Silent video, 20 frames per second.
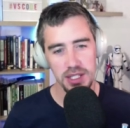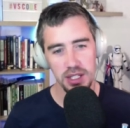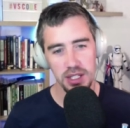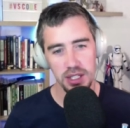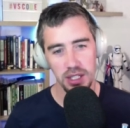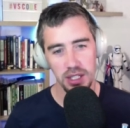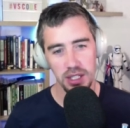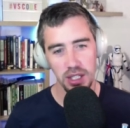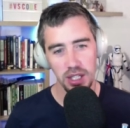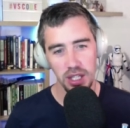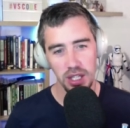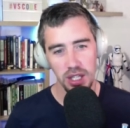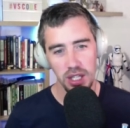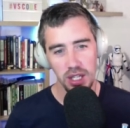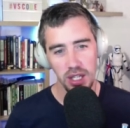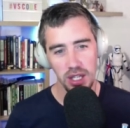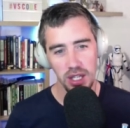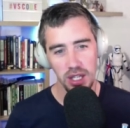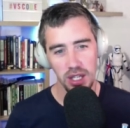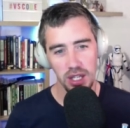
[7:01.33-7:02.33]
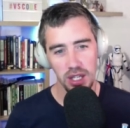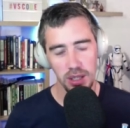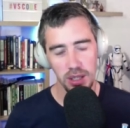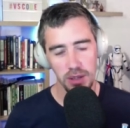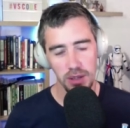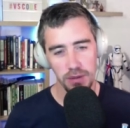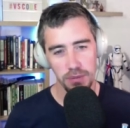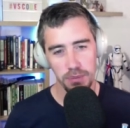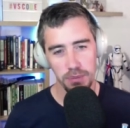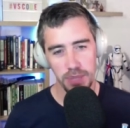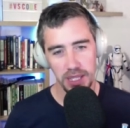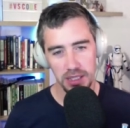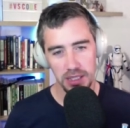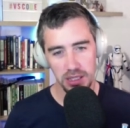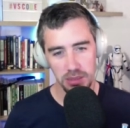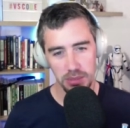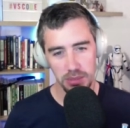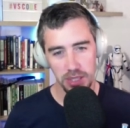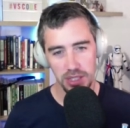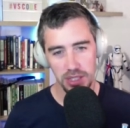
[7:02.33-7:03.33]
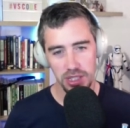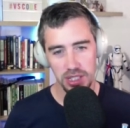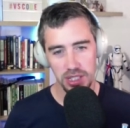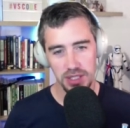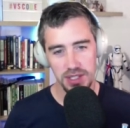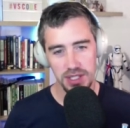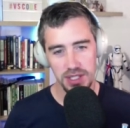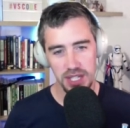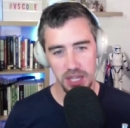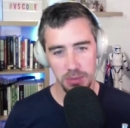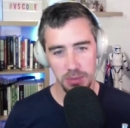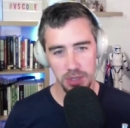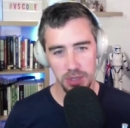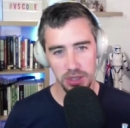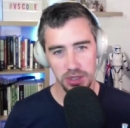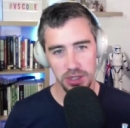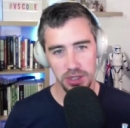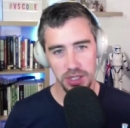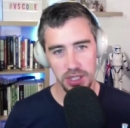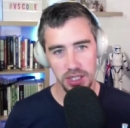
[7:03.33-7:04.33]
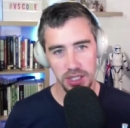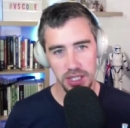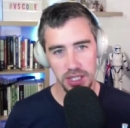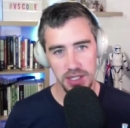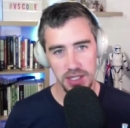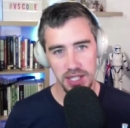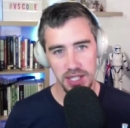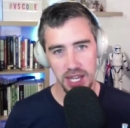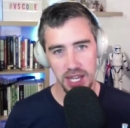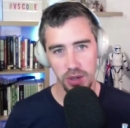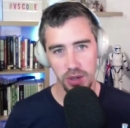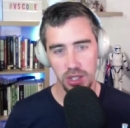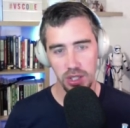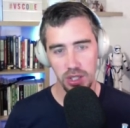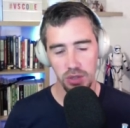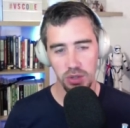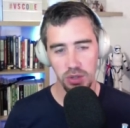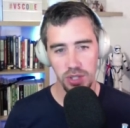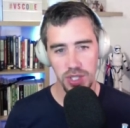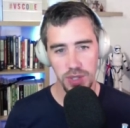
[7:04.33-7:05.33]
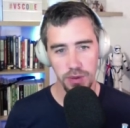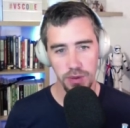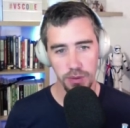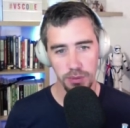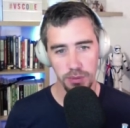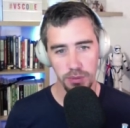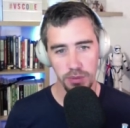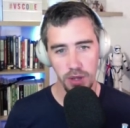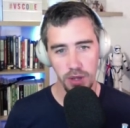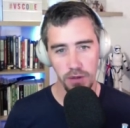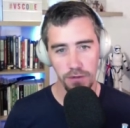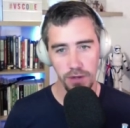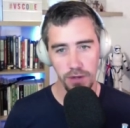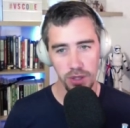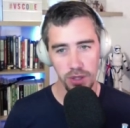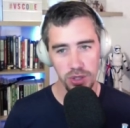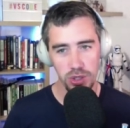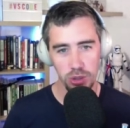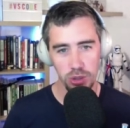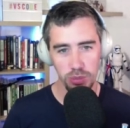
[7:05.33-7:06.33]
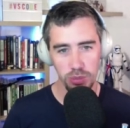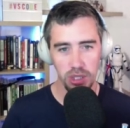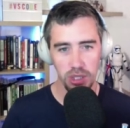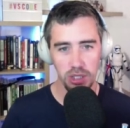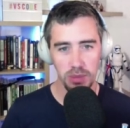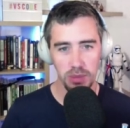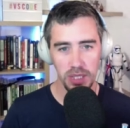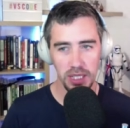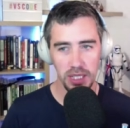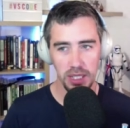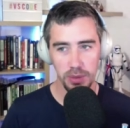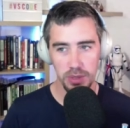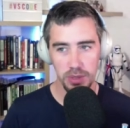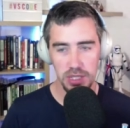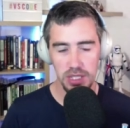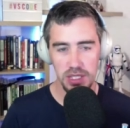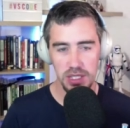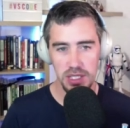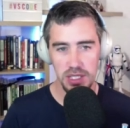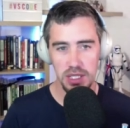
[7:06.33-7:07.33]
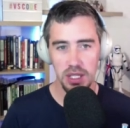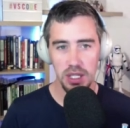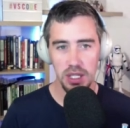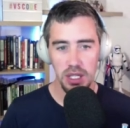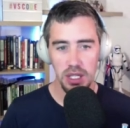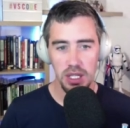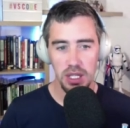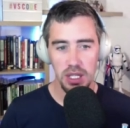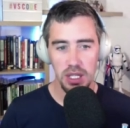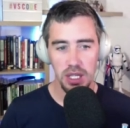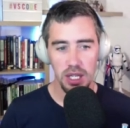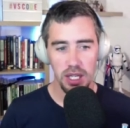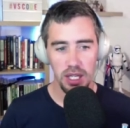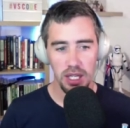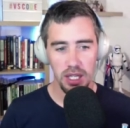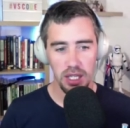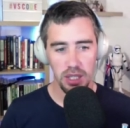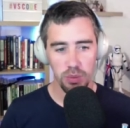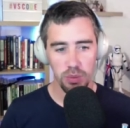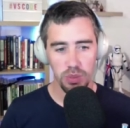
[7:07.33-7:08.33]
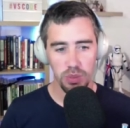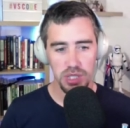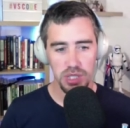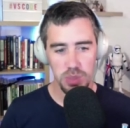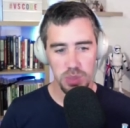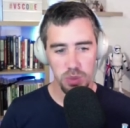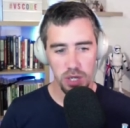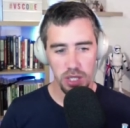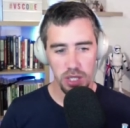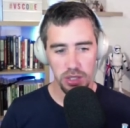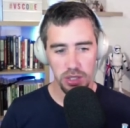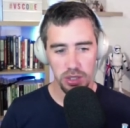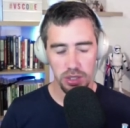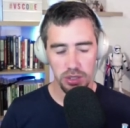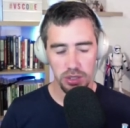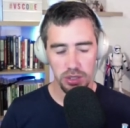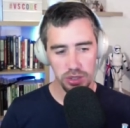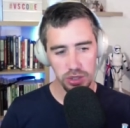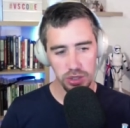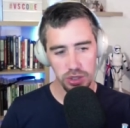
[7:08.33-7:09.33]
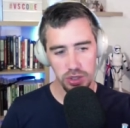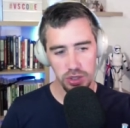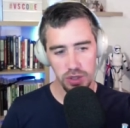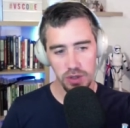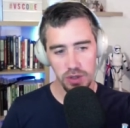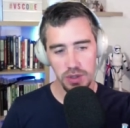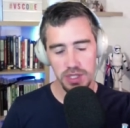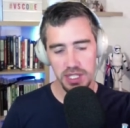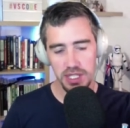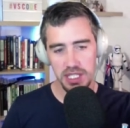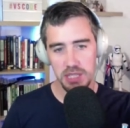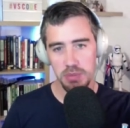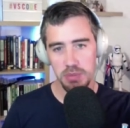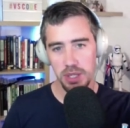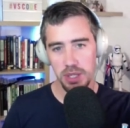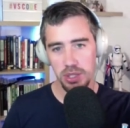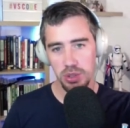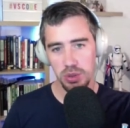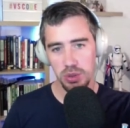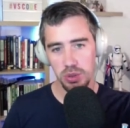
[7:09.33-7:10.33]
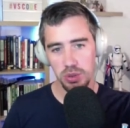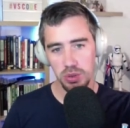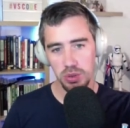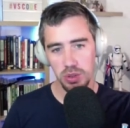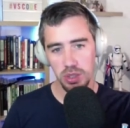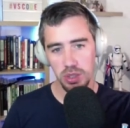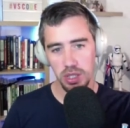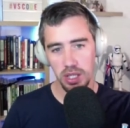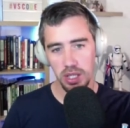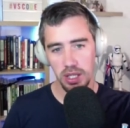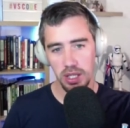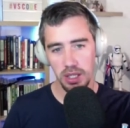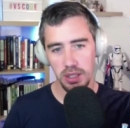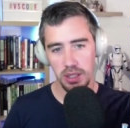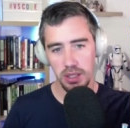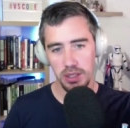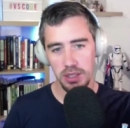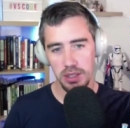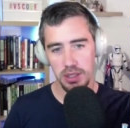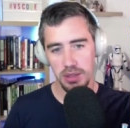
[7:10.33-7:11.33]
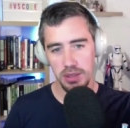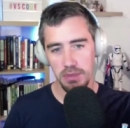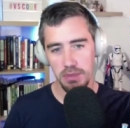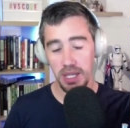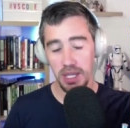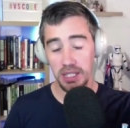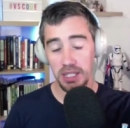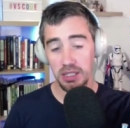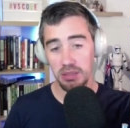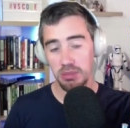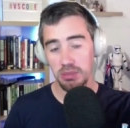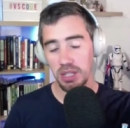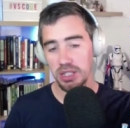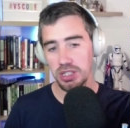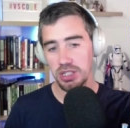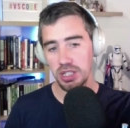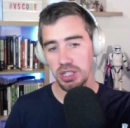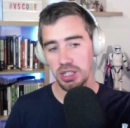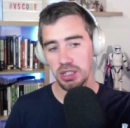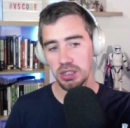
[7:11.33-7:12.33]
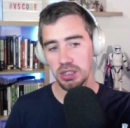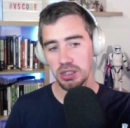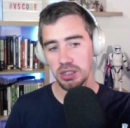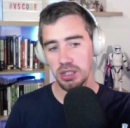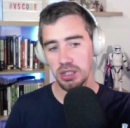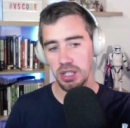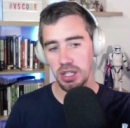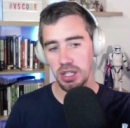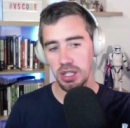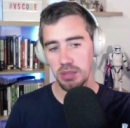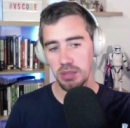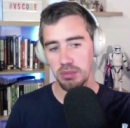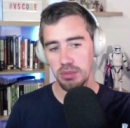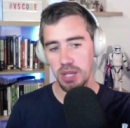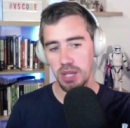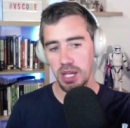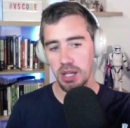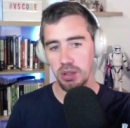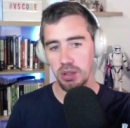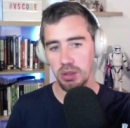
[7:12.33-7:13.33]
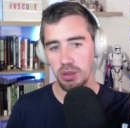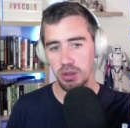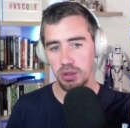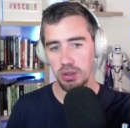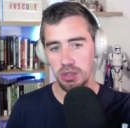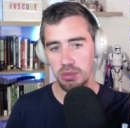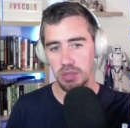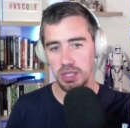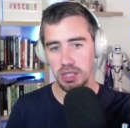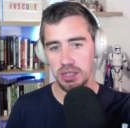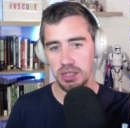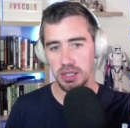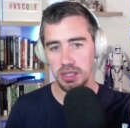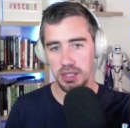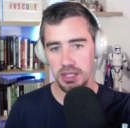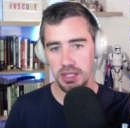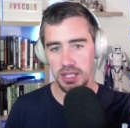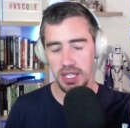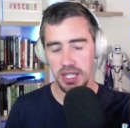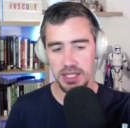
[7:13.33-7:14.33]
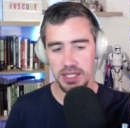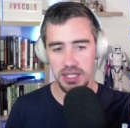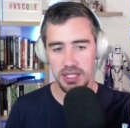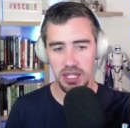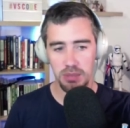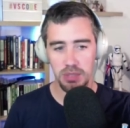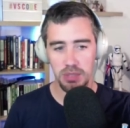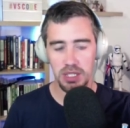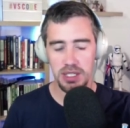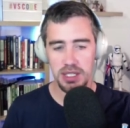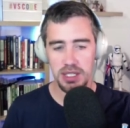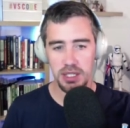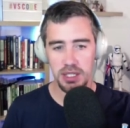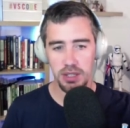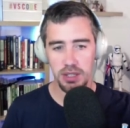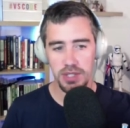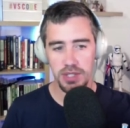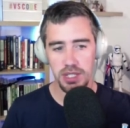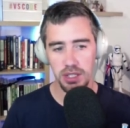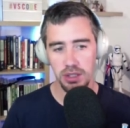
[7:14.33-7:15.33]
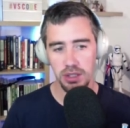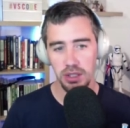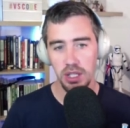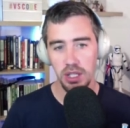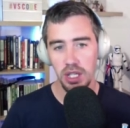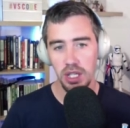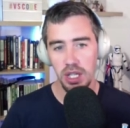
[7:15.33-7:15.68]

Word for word: a, a, pattern matching statement that is carried across from functional programming languages, uh, which is why you can use this special. Uh, pattern matching um, algorithm in the case statement itself. So